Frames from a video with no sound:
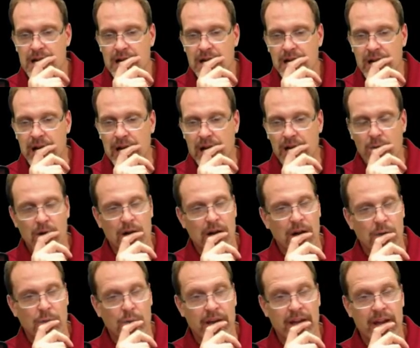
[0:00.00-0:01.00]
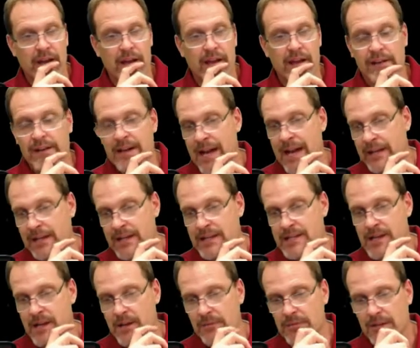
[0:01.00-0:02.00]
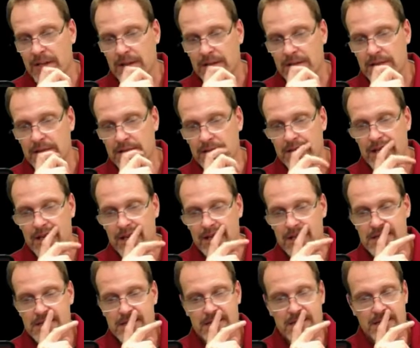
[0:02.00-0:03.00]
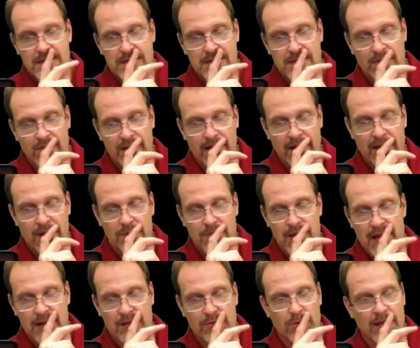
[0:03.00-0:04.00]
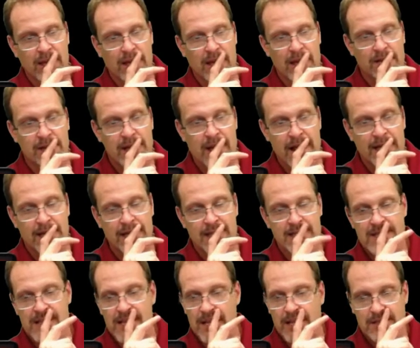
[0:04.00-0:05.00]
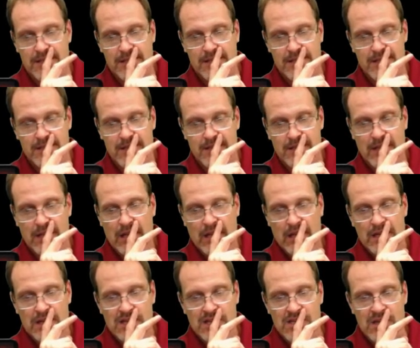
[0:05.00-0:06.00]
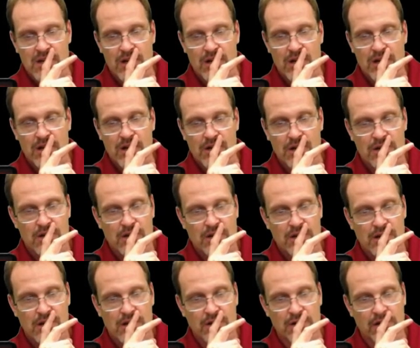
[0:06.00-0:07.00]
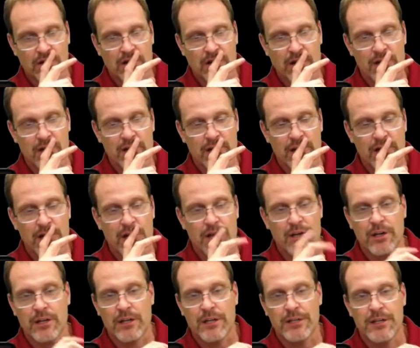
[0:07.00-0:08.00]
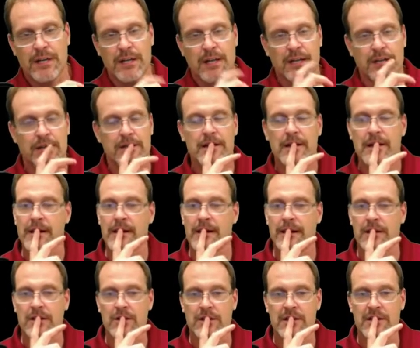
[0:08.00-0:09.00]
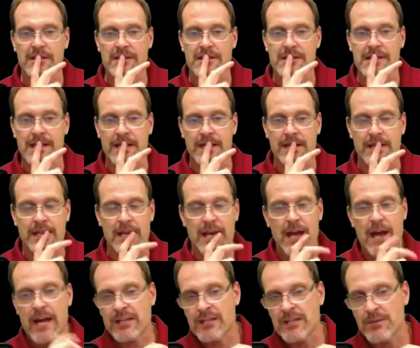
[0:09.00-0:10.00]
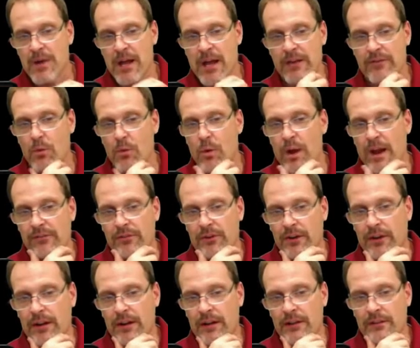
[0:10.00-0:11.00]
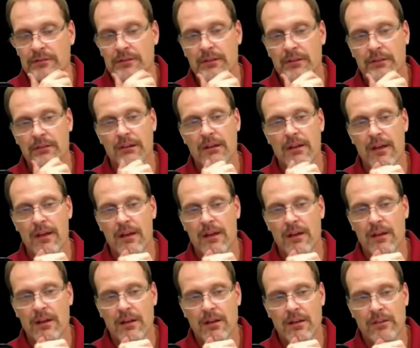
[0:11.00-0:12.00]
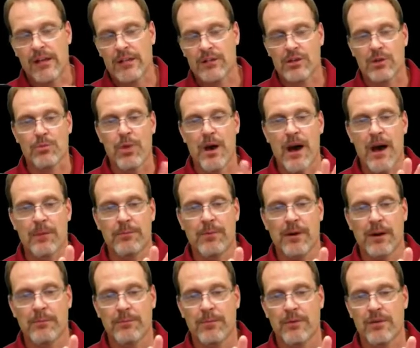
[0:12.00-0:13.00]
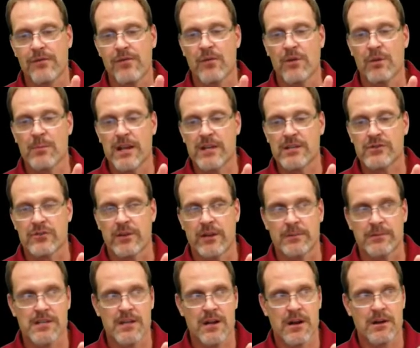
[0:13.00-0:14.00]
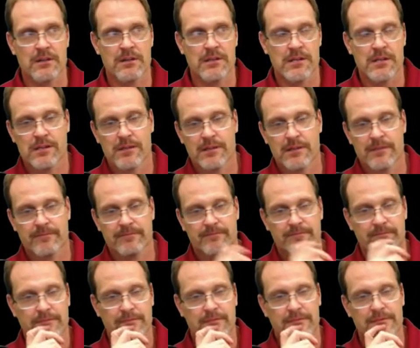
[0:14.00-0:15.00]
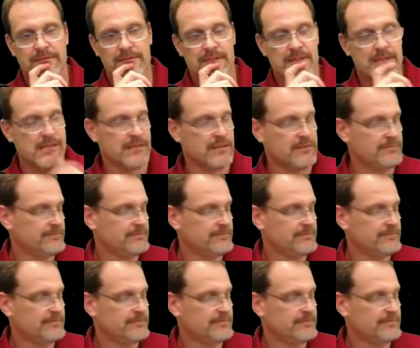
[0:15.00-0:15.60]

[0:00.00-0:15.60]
uh, well, we hit ninety something, Dennis. We hit about we hit ninety six. So you literally could get uh, you could send i should probably have a waiver huh that should pop up before my stream starts so